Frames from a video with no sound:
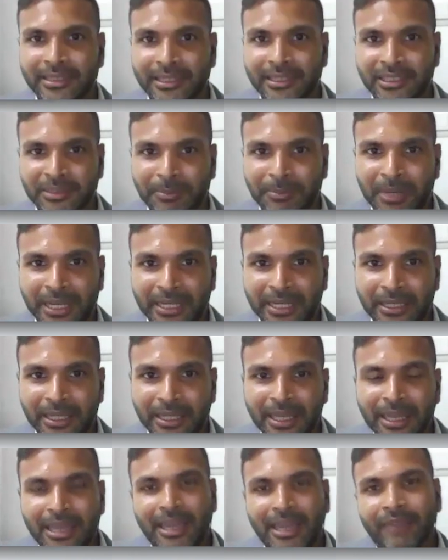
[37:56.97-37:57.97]
Ismail,
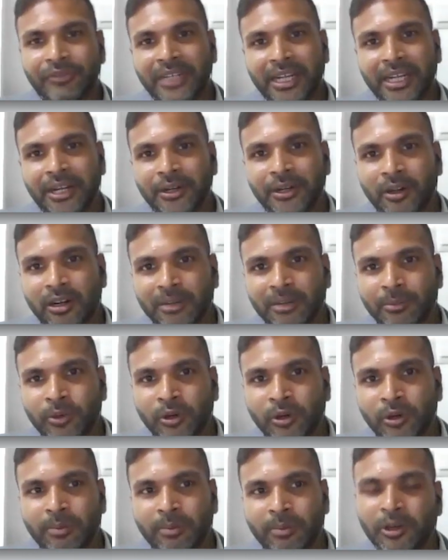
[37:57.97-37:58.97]
have taken on a
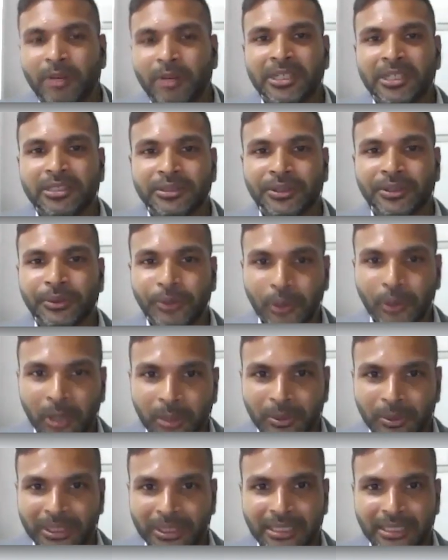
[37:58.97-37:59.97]
more prominent role
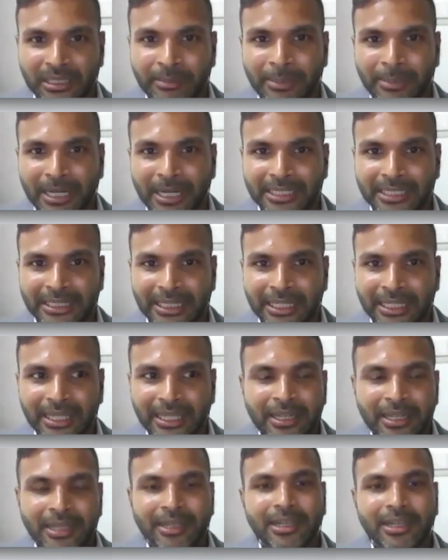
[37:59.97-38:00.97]
within the party
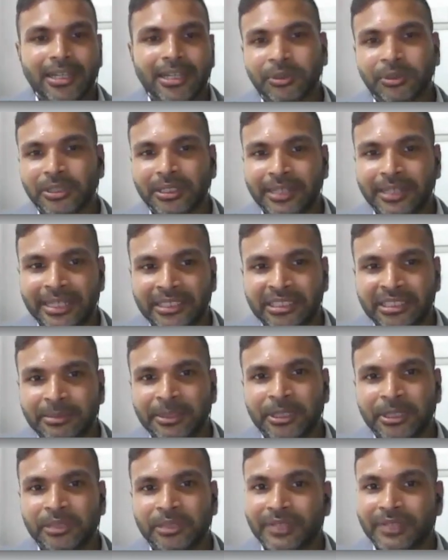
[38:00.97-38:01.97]
to the
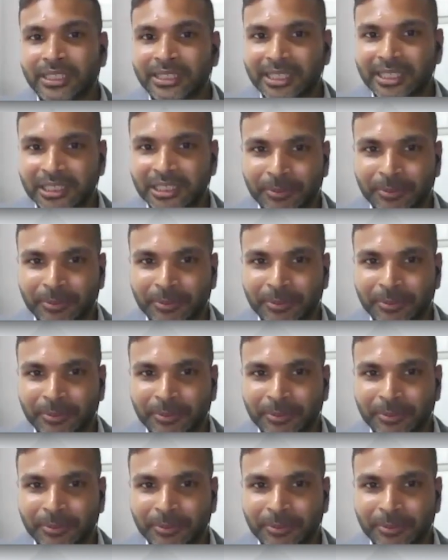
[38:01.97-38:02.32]
detriment of Nasheed's